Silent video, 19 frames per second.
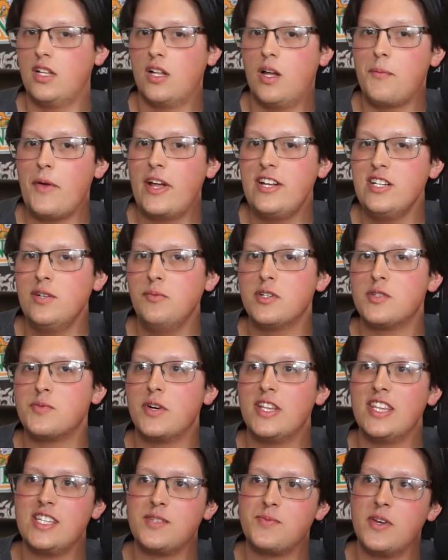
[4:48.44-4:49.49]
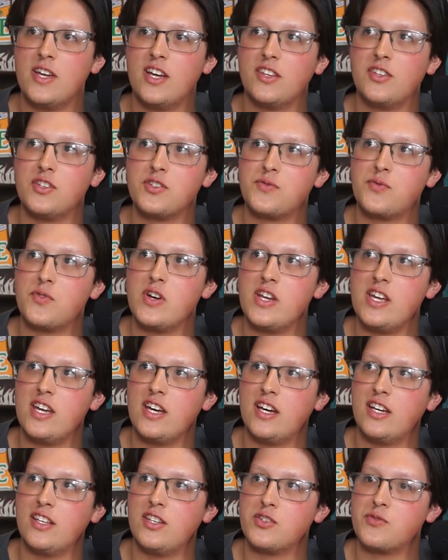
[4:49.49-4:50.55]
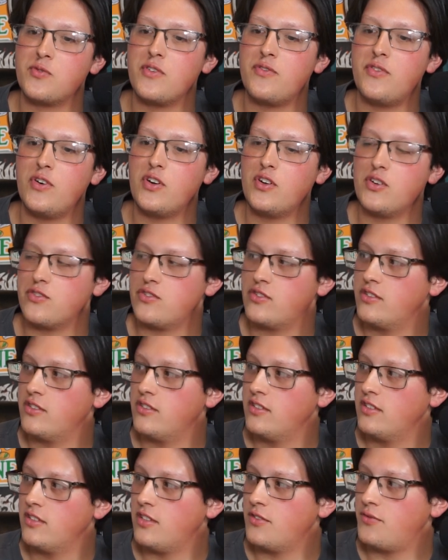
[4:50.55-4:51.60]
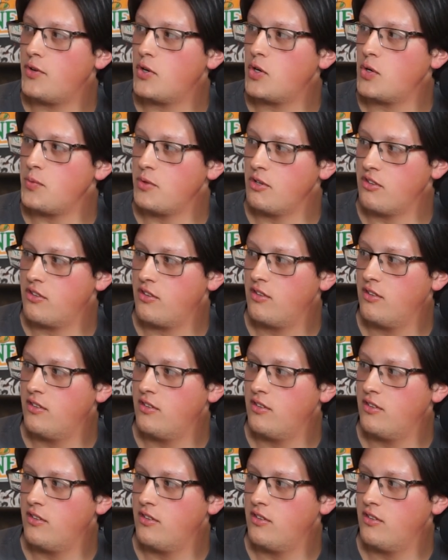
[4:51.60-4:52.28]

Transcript: Imagine how much money they spent on those free photos. The photo booth.